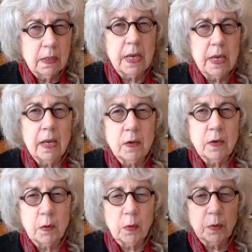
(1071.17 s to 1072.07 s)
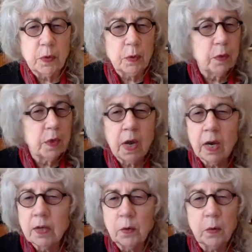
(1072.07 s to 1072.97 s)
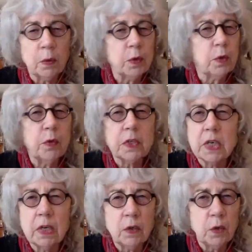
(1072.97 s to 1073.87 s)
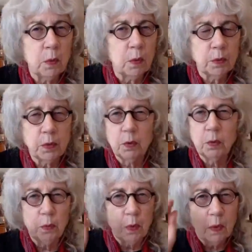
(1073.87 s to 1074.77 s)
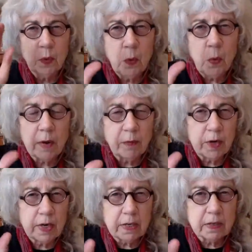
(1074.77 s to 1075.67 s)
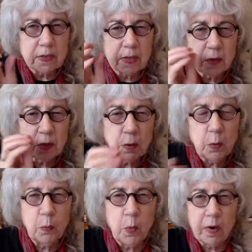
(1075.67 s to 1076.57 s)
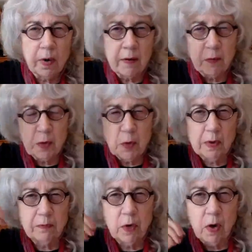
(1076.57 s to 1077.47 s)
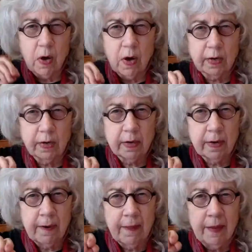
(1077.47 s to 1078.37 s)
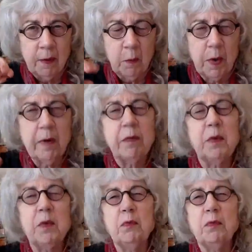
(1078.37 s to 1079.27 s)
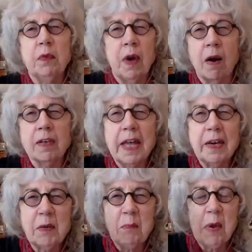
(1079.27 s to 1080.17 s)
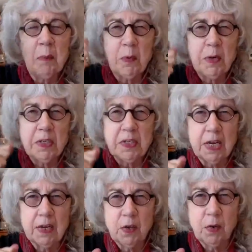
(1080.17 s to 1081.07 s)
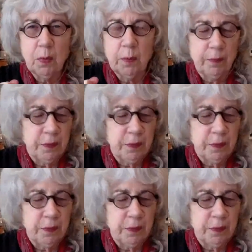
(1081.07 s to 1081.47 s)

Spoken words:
The 8-year-old you, the 9-year-old you, the 10-year-old you, whoever it is that you, wherever you have gone, wherever you are letting memory take you.